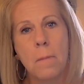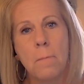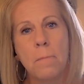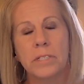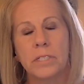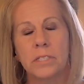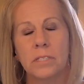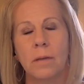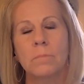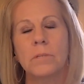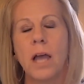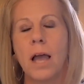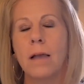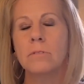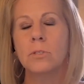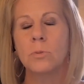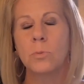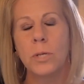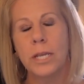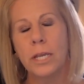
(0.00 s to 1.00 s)
But
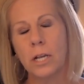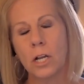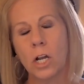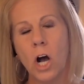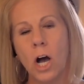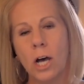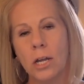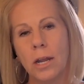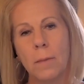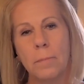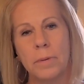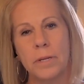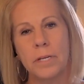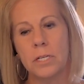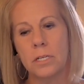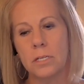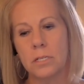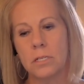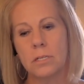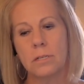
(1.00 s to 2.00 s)
sometimes we get caught up
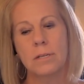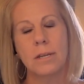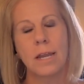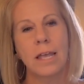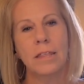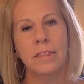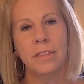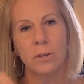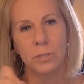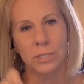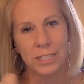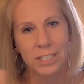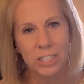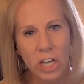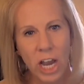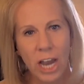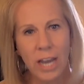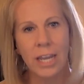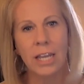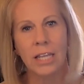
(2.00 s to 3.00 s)
in those
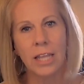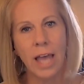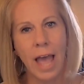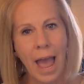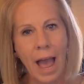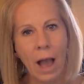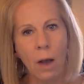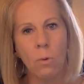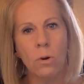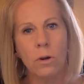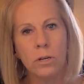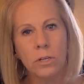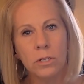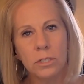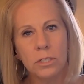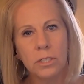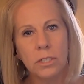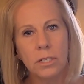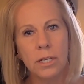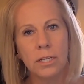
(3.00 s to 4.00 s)
checking the
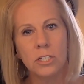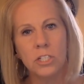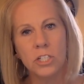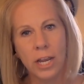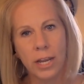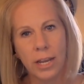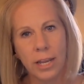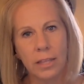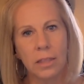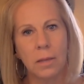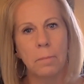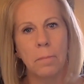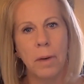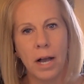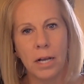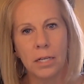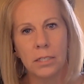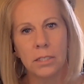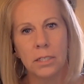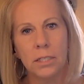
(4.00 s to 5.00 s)
hours and checking the
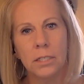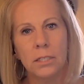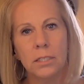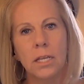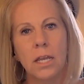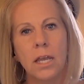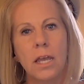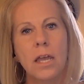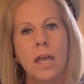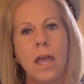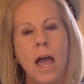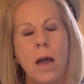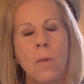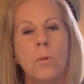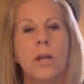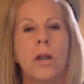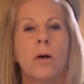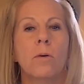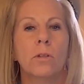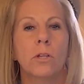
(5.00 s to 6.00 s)
boxes, and
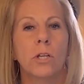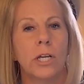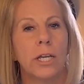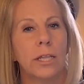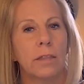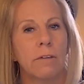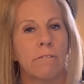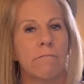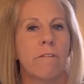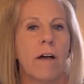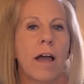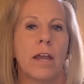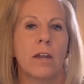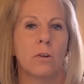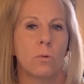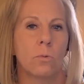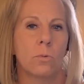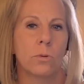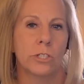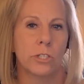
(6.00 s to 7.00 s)
we don't look at the
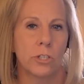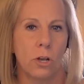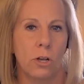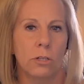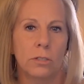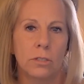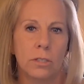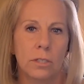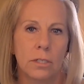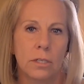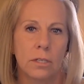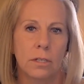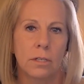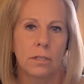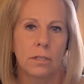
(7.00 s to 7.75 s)
final results.